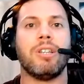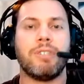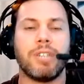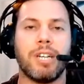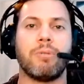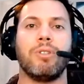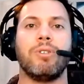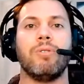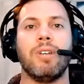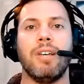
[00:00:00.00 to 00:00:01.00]
I'd love to connect with
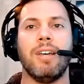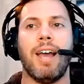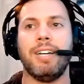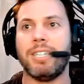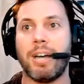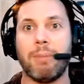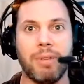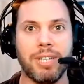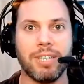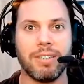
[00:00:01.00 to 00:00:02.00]
you. And he just got
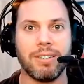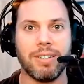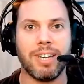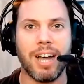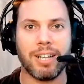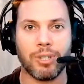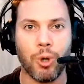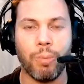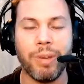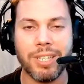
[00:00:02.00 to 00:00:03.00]
busy. He got
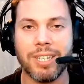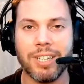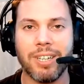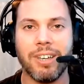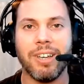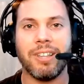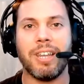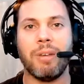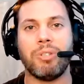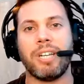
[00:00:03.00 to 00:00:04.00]
so busy
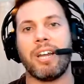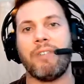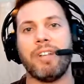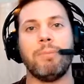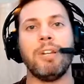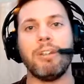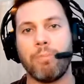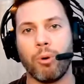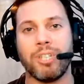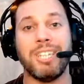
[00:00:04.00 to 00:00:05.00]
that he was sending out availability
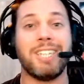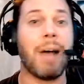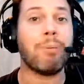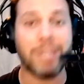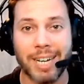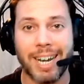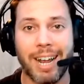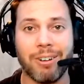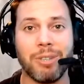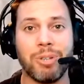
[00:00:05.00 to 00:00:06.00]
reports. He stopped sending it
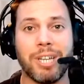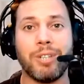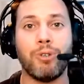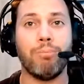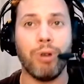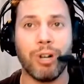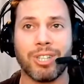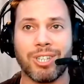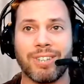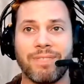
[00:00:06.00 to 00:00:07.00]
out because he was getting too
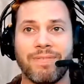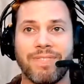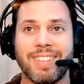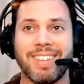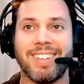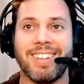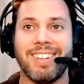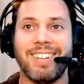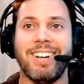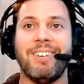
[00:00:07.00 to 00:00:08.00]
booked.
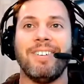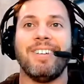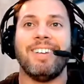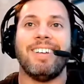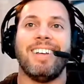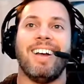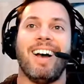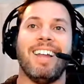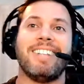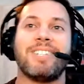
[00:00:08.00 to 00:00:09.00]
I
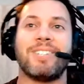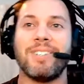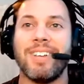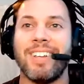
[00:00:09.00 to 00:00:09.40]
like to.